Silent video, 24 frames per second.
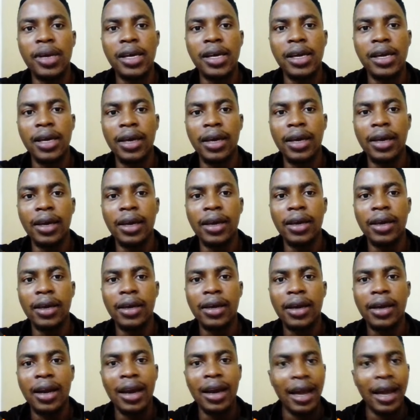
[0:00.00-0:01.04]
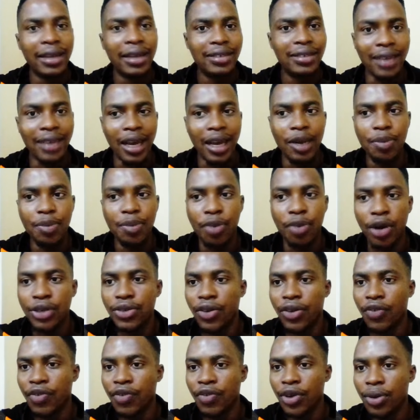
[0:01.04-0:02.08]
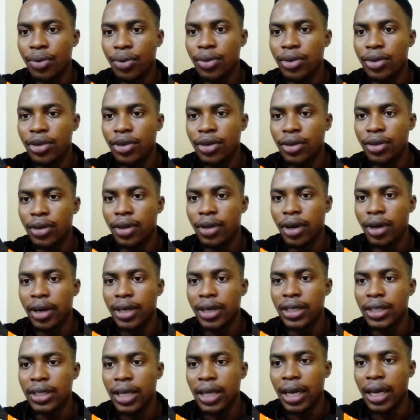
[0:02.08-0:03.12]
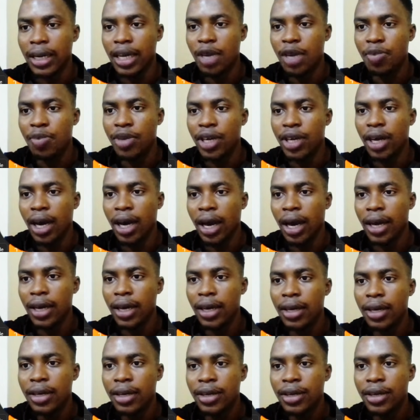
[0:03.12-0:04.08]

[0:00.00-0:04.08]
a client side point of view, there is an API.